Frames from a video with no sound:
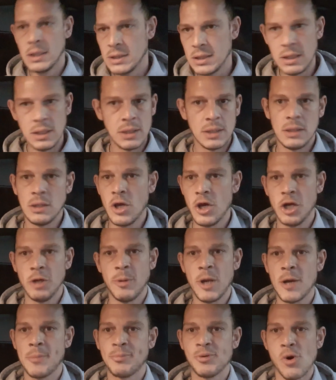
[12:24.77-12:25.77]
Learn a
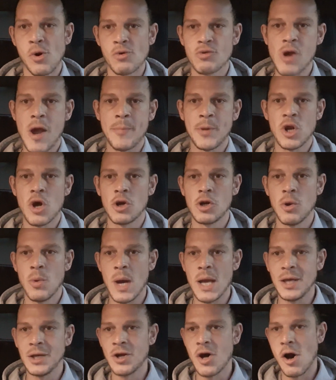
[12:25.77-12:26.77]
bit of programming on the
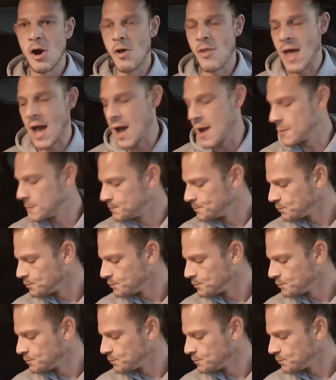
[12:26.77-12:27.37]
way and all that.